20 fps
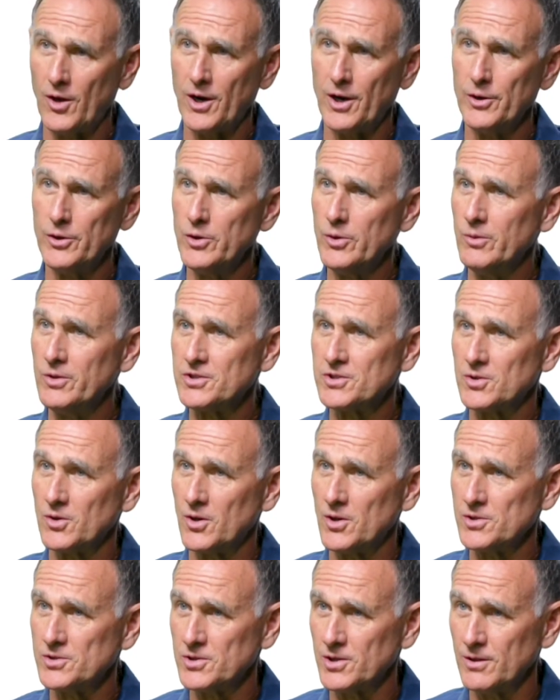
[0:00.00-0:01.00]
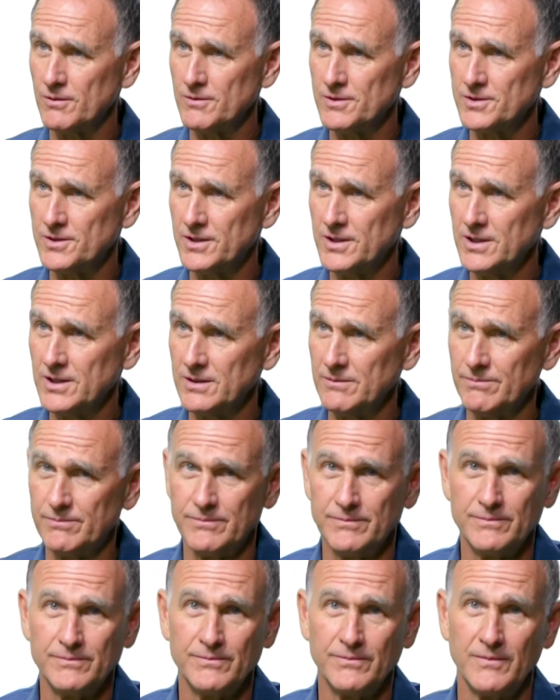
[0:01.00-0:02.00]
I knew what Star Service did,
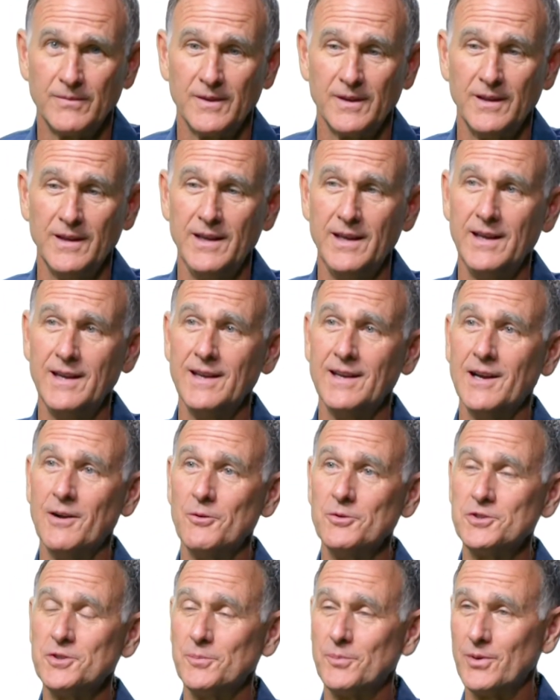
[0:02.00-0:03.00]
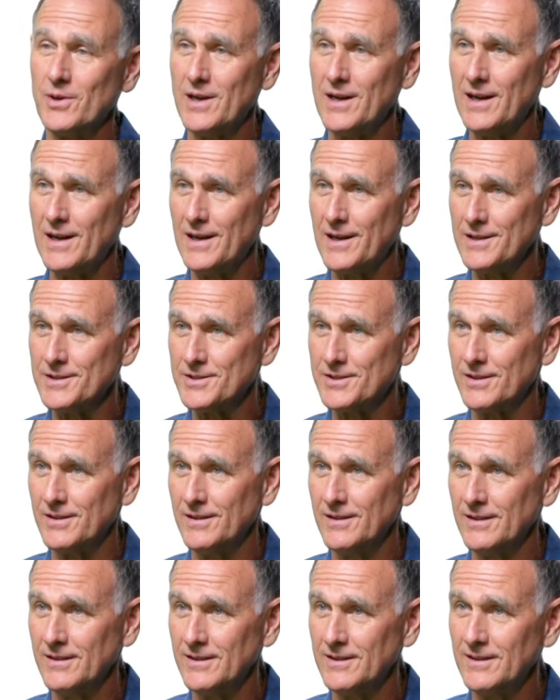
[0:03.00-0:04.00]
and I was surprised.
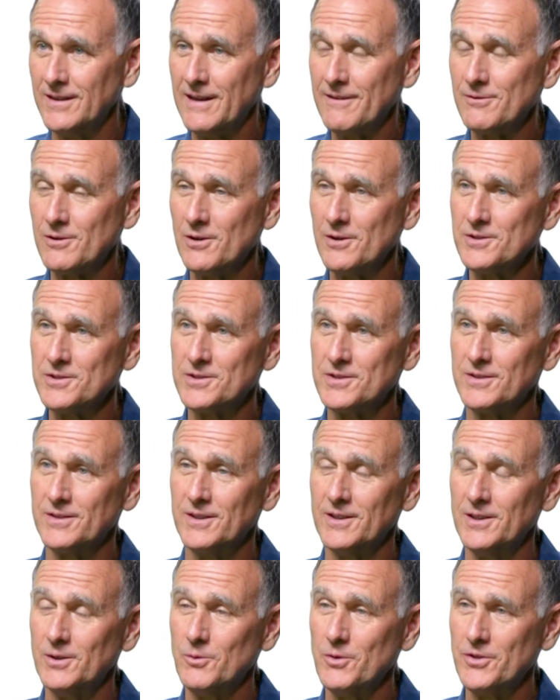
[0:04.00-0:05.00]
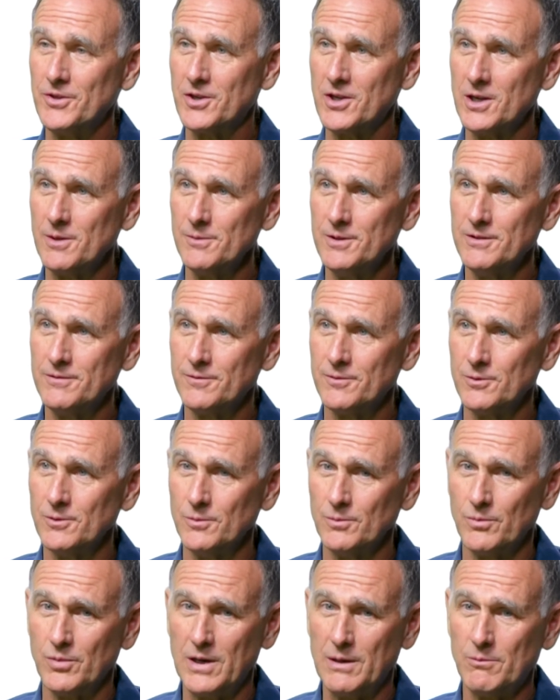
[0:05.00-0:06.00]
After I was with the company for
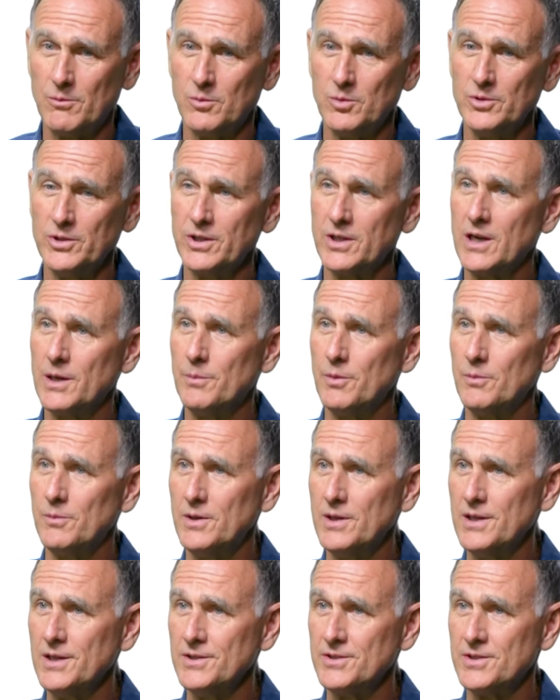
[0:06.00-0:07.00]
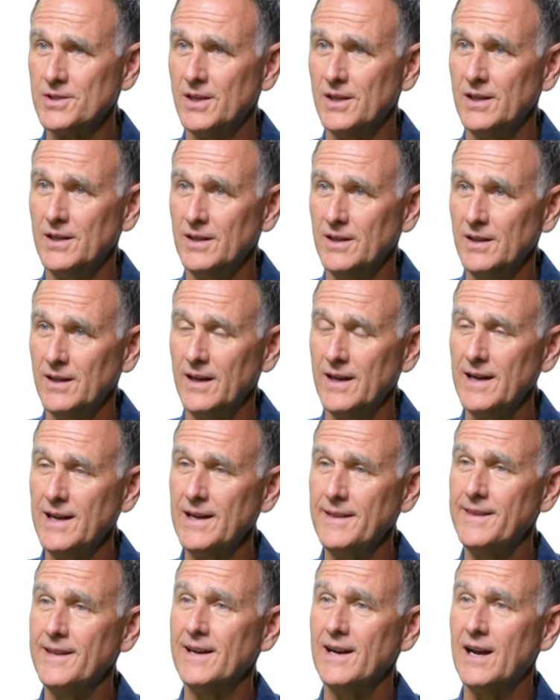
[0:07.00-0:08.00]
probably a couple months, I
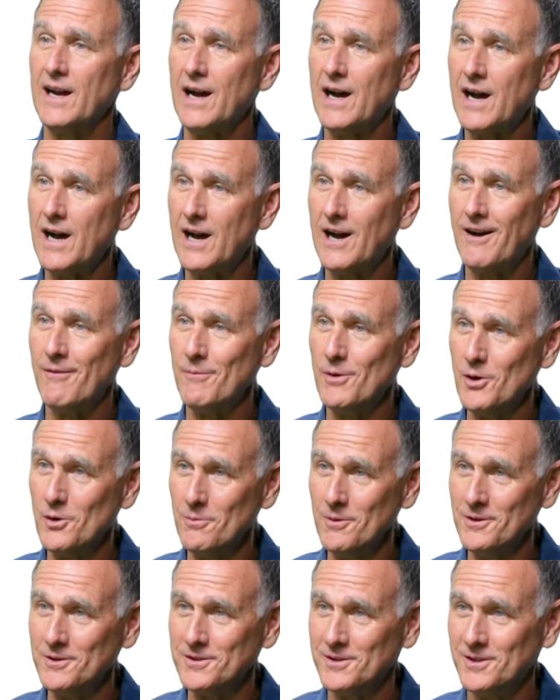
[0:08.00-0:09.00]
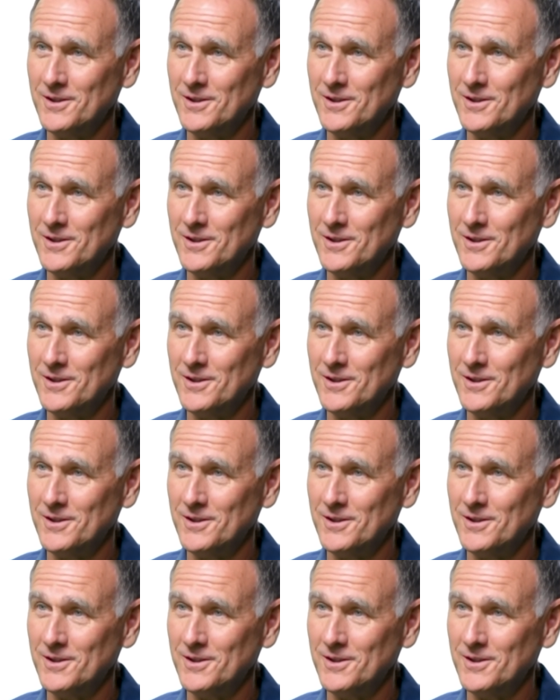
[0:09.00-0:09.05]
had that aha moment.